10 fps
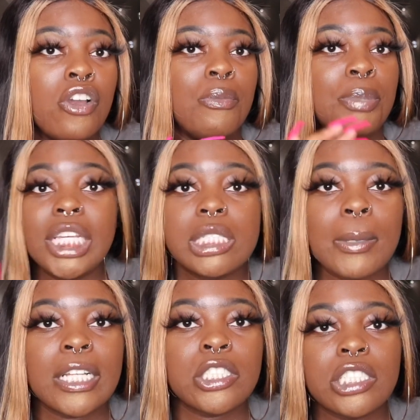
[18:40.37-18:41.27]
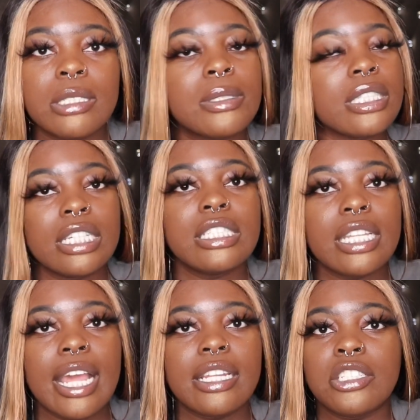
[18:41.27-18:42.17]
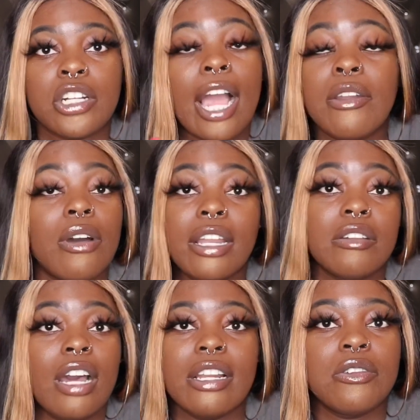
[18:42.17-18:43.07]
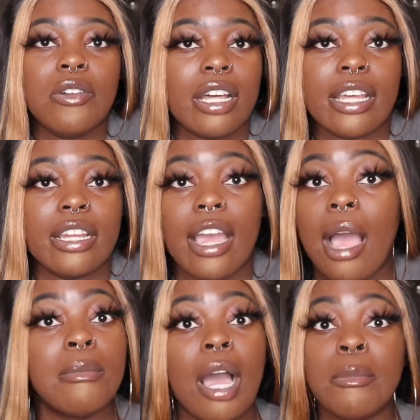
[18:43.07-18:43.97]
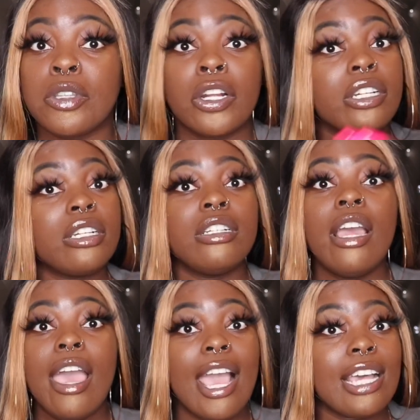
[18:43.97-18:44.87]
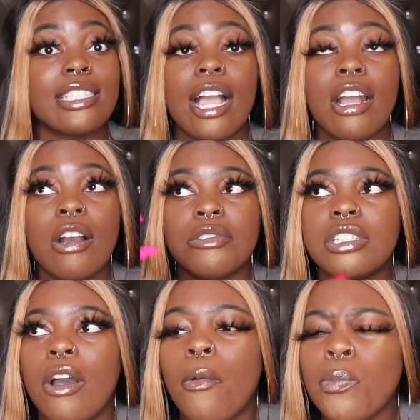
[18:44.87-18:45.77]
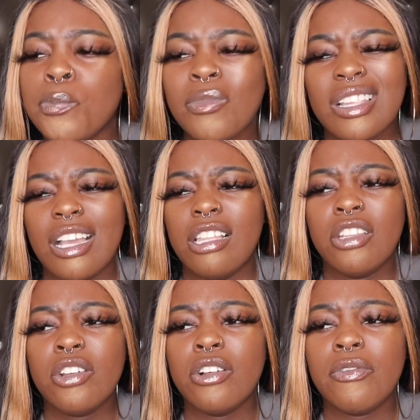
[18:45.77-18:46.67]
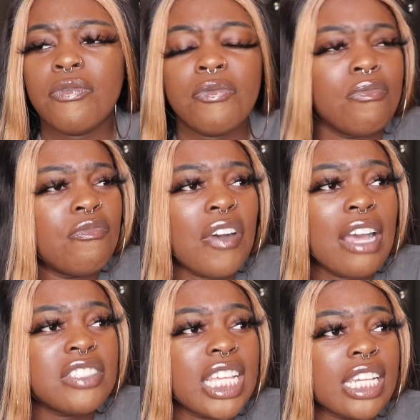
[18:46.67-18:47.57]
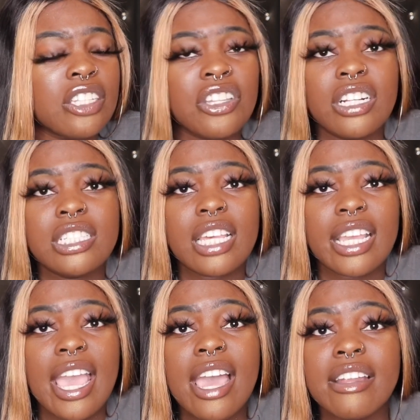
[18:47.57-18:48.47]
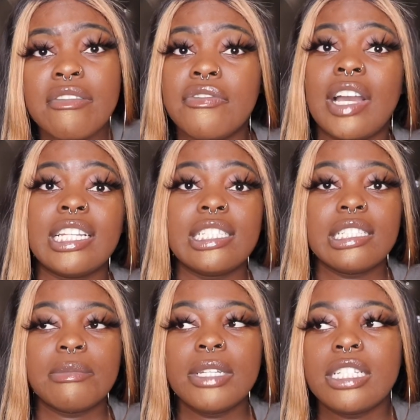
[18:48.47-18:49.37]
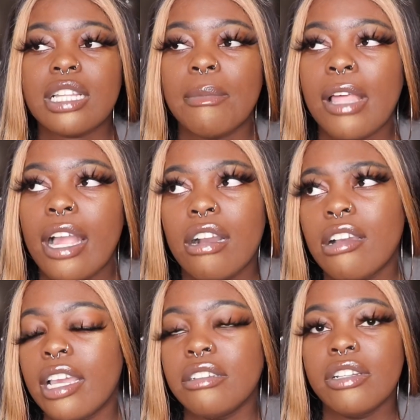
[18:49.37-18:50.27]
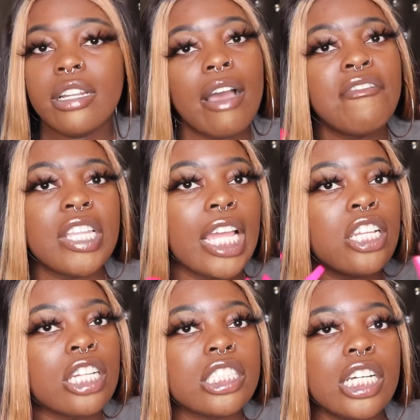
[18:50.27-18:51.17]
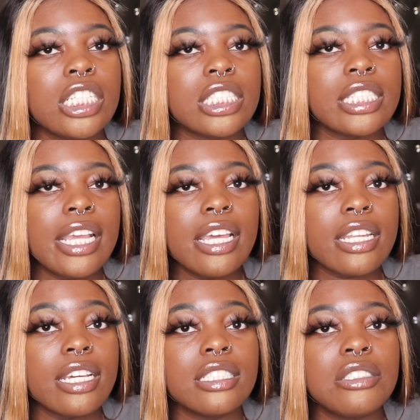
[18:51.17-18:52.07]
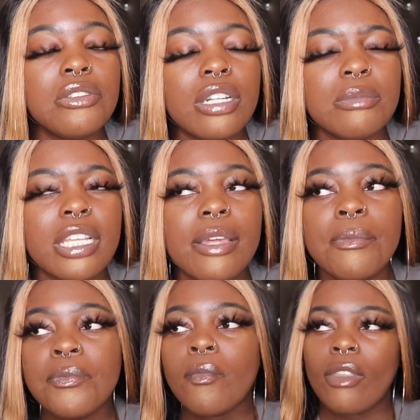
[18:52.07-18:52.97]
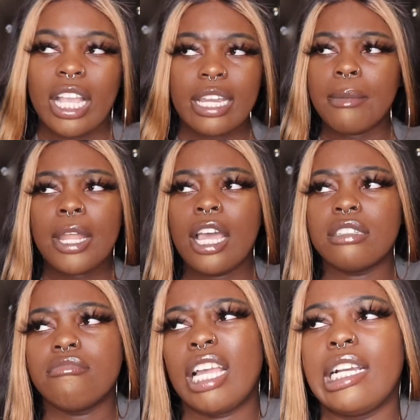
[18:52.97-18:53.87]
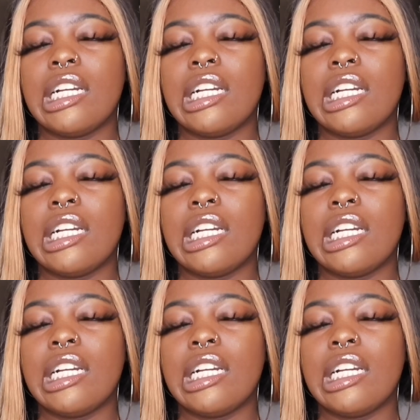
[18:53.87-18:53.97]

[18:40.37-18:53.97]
big sponsorships and things of that nature i don't i don't know how to do all that yet i'm, I'm learning as i go so a little five second 30 second ad every five to six minutes i'm like okay you know i feel like y'all should understand us you know what i'm saying and i'm not like